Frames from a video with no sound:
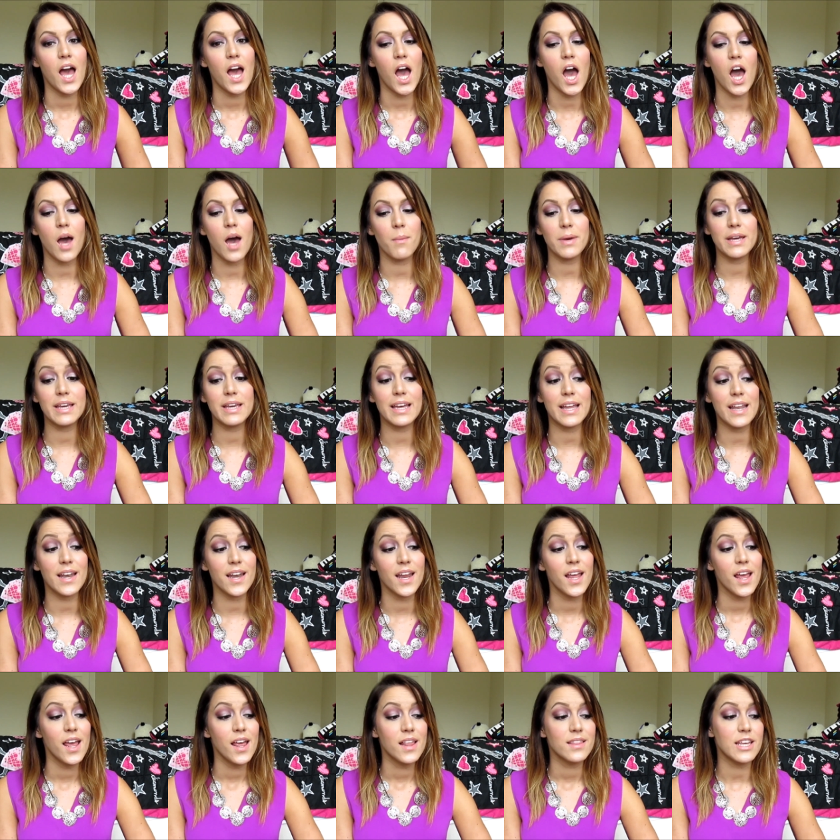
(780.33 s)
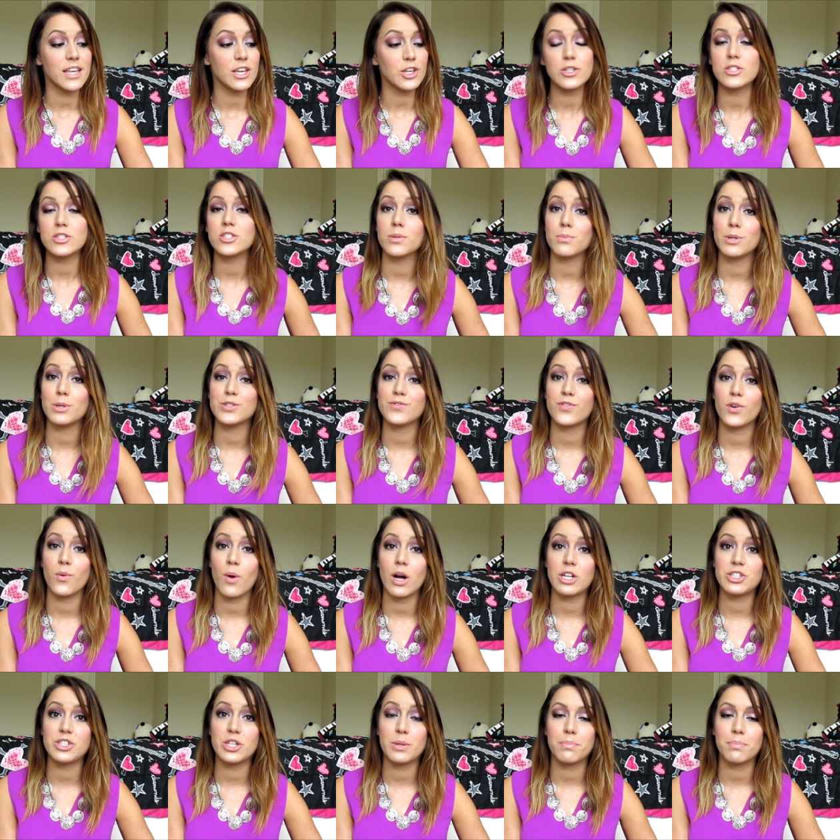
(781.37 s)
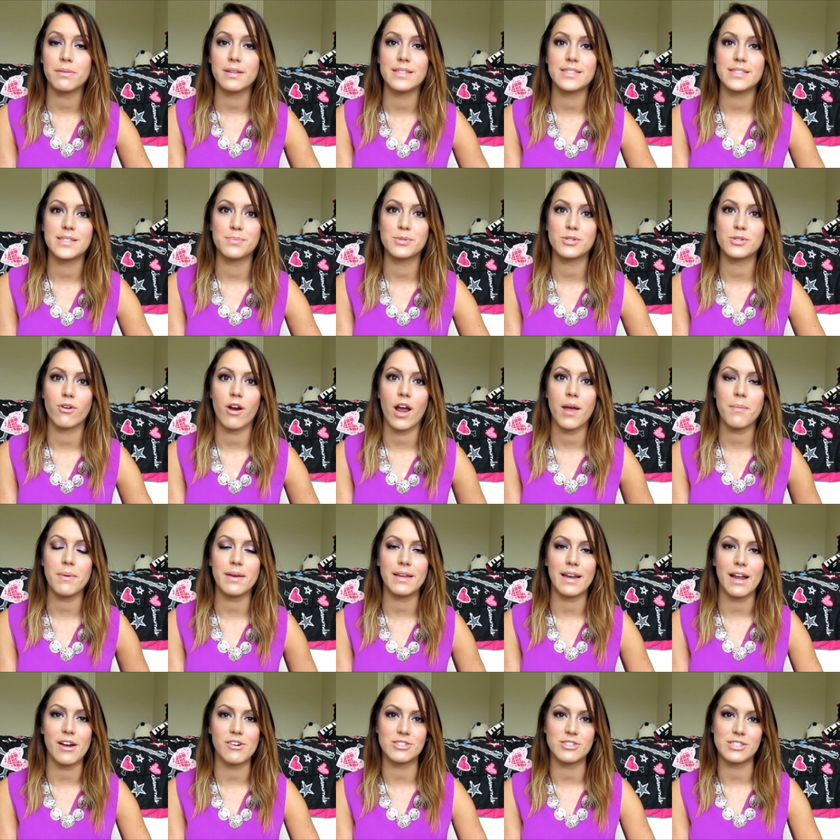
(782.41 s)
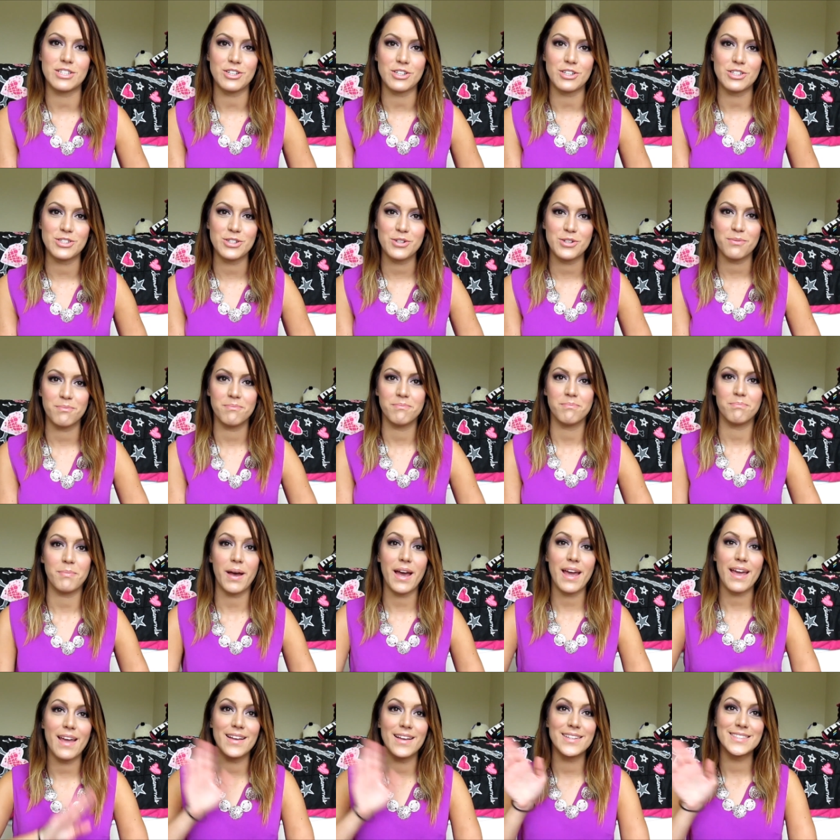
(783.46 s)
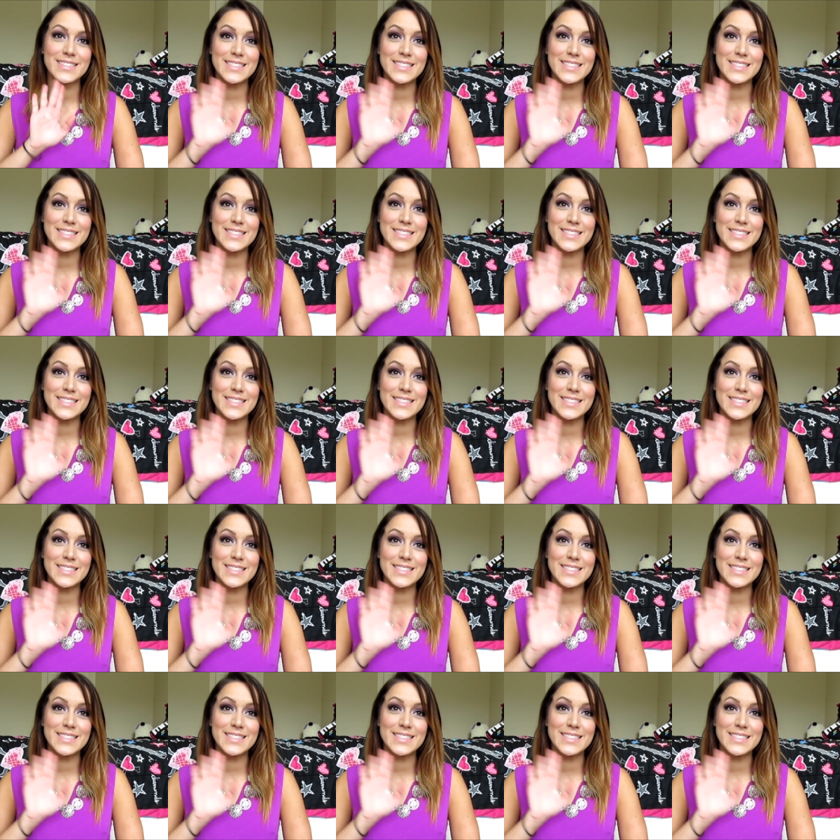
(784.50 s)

Um, again, thank you so much for watching. Please subscribe and I'll see y'all soon. Bye.